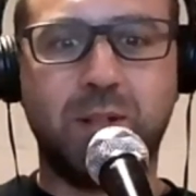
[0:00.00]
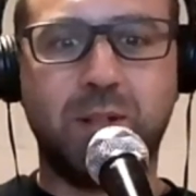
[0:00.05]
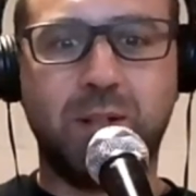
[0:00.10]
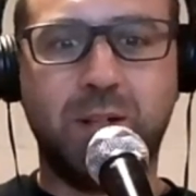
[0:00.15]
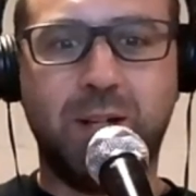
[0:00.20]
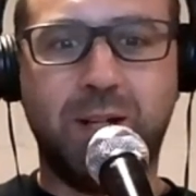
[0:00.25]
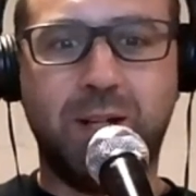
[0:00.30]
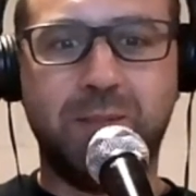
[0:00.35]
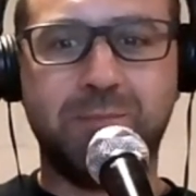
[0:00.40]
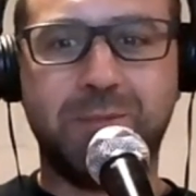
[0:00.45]

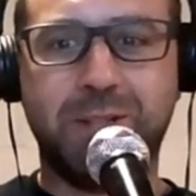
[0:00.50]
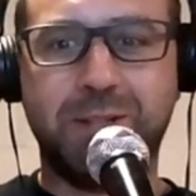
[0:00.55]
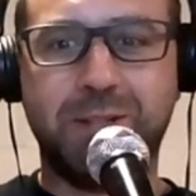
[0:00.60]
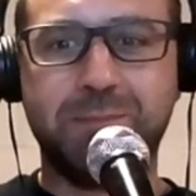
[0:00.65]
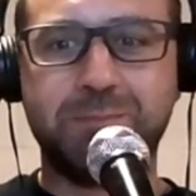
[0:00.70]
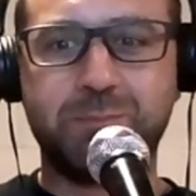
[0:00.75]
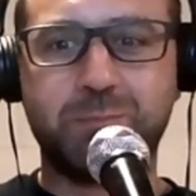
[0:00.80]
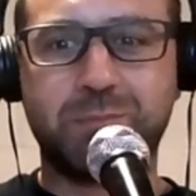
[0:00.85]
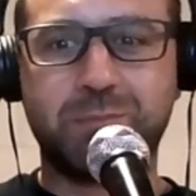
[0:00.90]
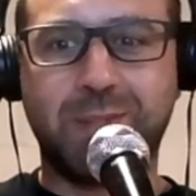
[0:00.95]
All right. Well,
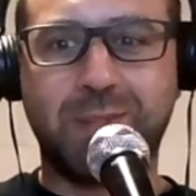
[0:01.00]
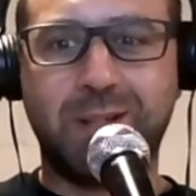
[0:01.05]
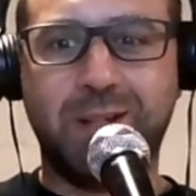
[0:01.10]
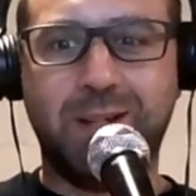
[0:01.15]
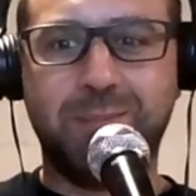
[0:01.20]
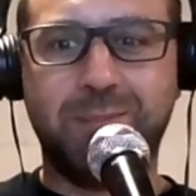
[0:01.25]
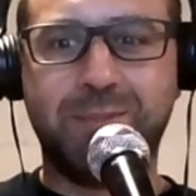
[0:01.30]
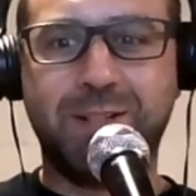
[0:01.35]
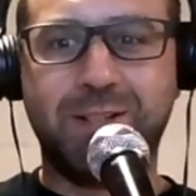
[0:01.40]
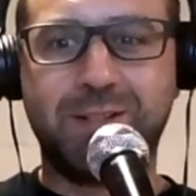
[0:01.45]

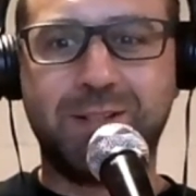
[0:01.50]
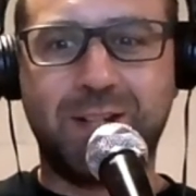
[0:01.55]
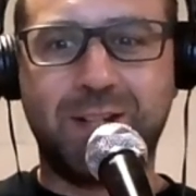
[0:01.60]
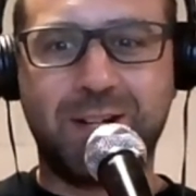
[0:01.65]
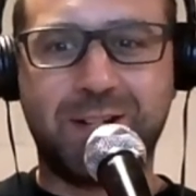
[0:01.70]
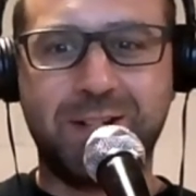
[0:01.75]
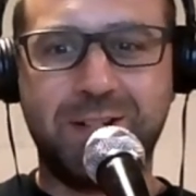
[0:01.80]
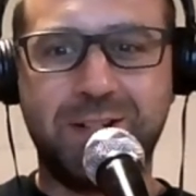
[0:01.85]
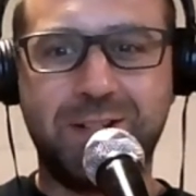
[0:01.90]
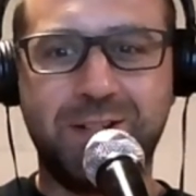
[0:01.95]
I'm done
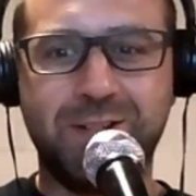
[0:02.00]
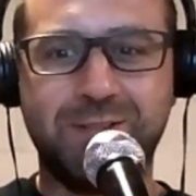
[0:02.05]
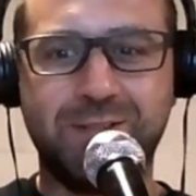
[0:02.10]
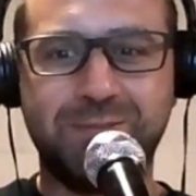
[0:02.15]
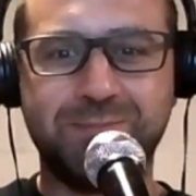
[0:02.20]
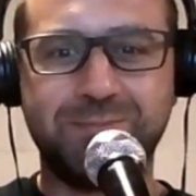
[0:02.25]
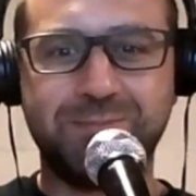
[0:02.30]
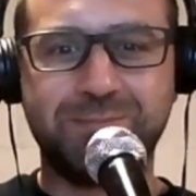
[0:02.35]
talking to you.